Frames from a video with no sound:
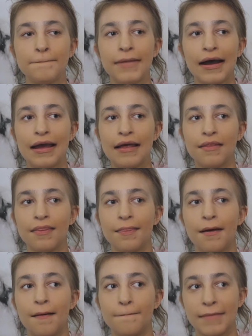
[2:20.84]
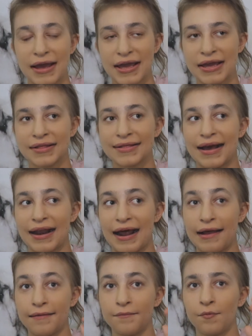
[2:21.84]
But the mic that
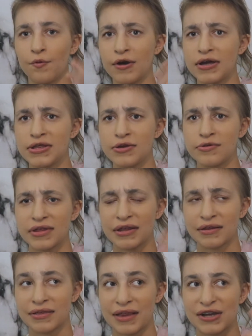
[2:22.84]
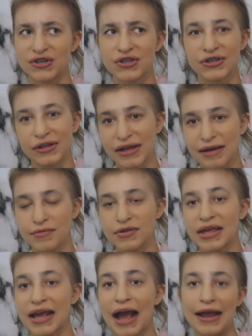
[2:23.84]
I was using / still am
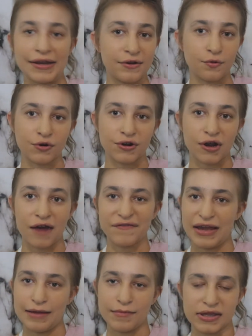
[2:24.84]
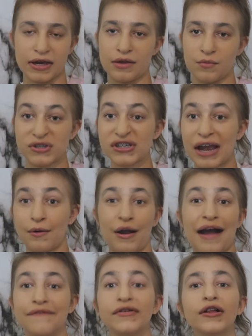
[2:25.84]
using, I did order off Amazon, which I will
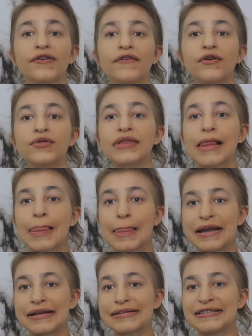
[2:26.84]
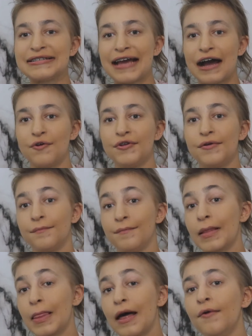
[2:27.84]
have all of those linked down
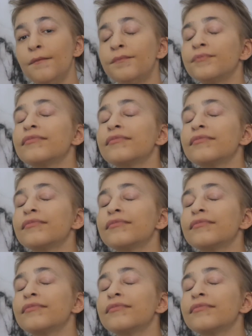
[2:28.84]
below.